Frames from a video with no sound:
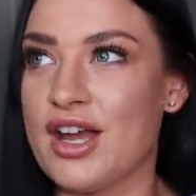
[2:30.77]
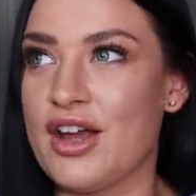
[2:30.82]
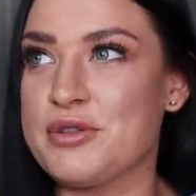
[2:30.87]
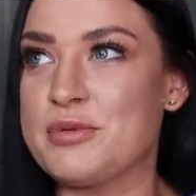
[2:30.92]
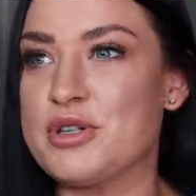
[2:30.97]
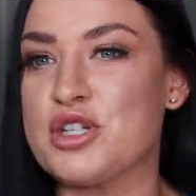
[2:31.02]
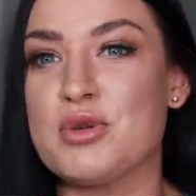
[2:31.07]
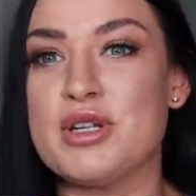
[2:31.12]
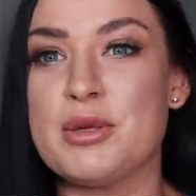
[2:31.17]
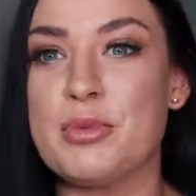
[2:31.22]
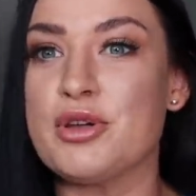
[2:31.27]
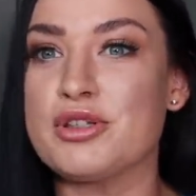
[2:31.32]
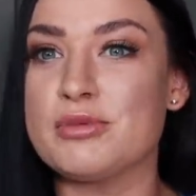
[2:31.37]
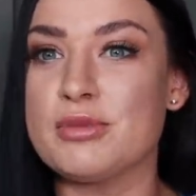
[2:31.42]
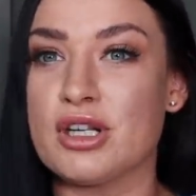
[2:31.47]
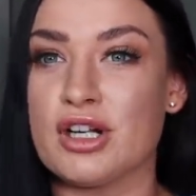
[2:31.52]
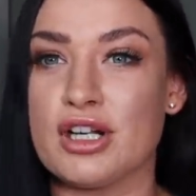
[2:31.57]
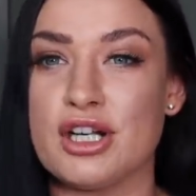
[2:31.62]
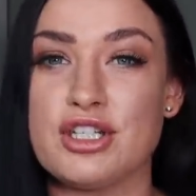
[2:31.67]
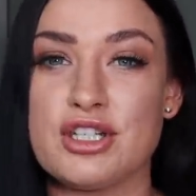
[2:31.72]
Especially when you put
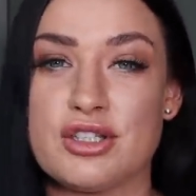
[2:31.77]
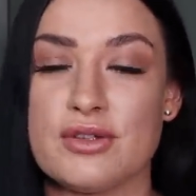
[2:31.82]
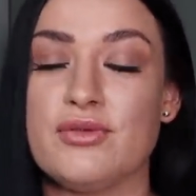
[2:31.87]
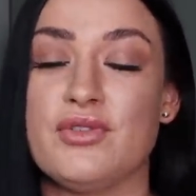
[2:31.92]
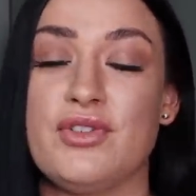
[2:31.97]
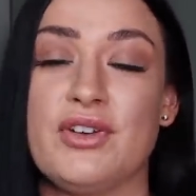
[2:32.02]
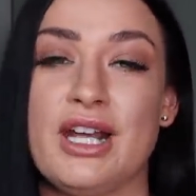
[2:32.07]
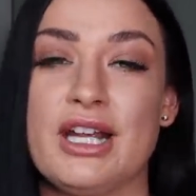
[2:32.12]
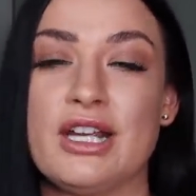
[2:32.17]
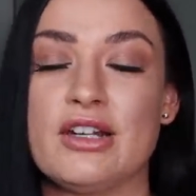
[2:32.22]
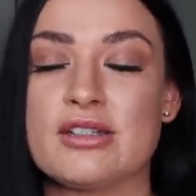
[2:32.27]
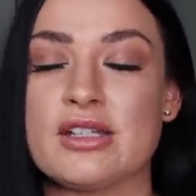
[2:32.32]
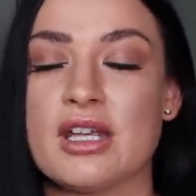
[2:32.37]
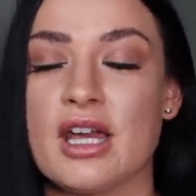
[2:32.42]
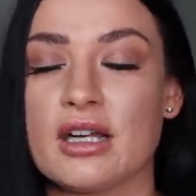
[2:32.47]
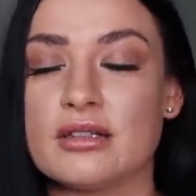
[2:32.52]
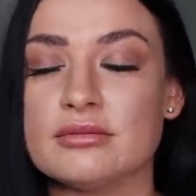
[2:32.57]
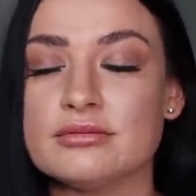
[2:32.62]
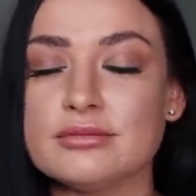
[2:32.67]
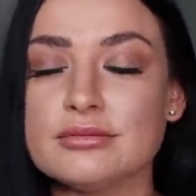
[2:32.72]
something on and it doesn't fit, you're just
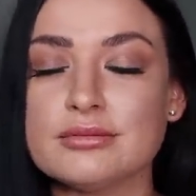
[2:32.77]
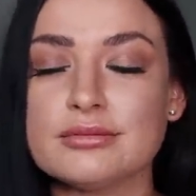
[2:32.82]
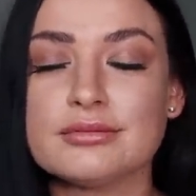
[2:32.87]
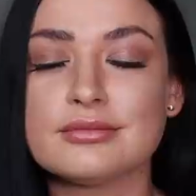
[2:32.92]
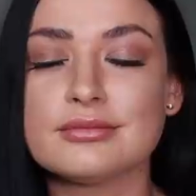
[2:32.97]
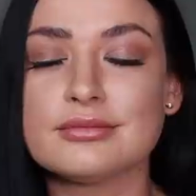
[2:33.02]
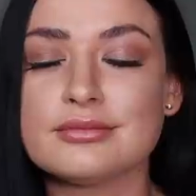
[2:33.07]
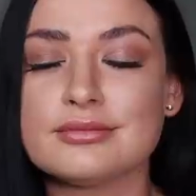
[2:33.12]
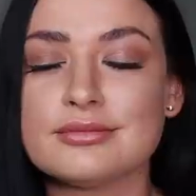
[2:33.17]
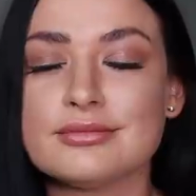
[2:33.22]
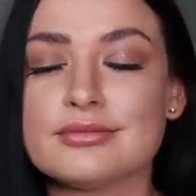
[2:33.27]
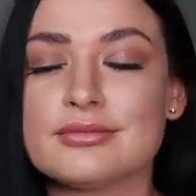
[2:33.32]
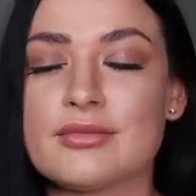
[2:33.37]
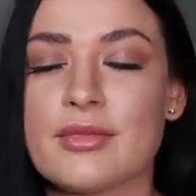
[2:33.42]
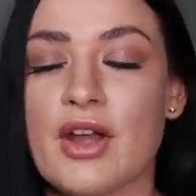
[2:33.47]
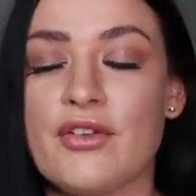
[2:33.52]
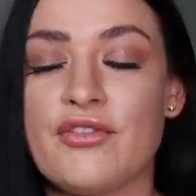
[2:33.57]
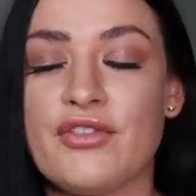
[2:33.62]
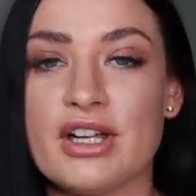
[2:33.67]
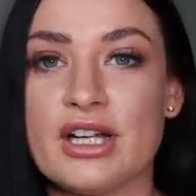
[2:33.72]
like,
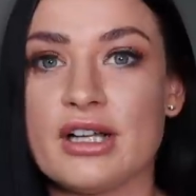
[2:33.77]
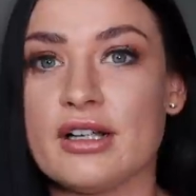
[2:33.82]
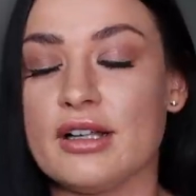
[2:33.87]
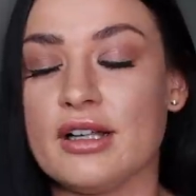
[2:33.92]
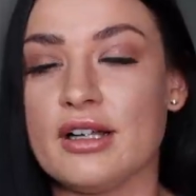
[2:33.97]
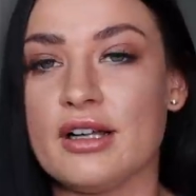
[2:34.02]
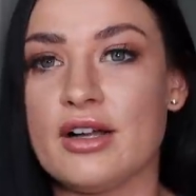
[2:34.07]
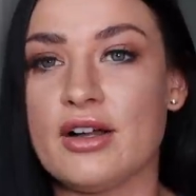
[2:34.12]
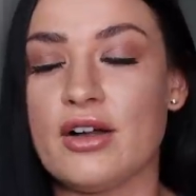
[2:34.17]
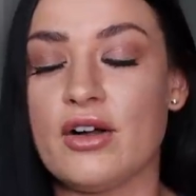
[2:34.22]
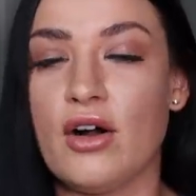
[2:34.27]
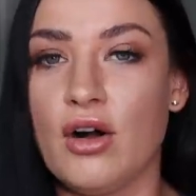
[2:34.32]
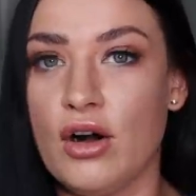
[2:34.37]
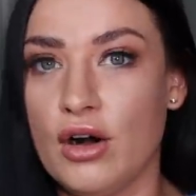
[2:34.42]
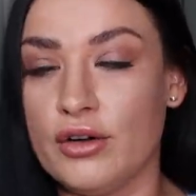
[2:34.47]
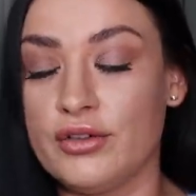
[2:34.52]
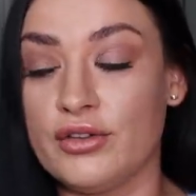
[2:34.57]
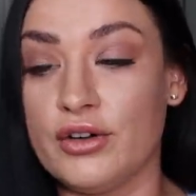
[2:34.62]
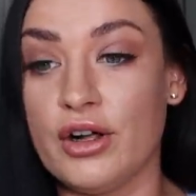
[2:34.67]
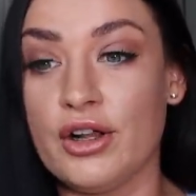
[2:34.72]
I feel
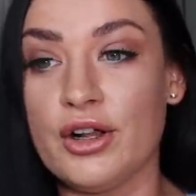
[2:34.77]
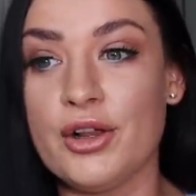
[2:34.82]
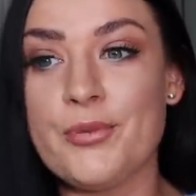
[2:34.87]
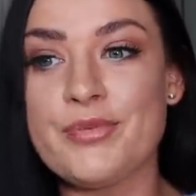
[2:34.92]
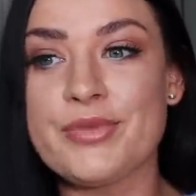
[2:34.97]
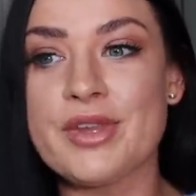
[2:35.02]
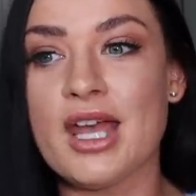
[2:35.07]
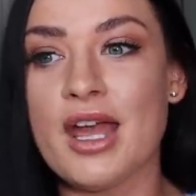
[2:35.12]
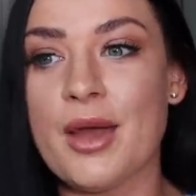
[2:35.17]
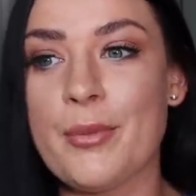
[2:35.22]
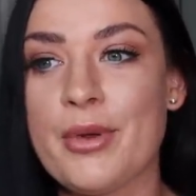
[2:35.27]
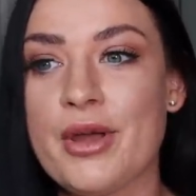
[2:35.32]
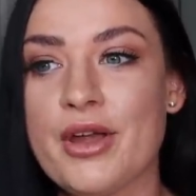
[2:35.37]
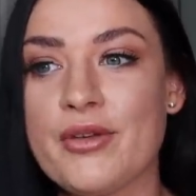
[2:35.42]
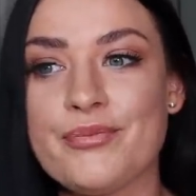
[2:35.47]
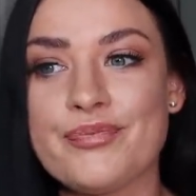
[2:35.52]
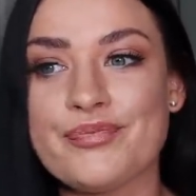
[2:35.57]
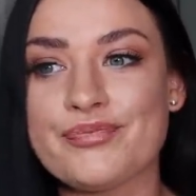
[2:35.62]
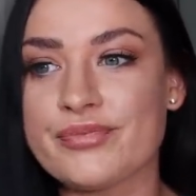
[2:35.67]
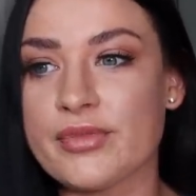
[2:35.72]
awful.
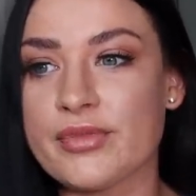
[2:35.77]
But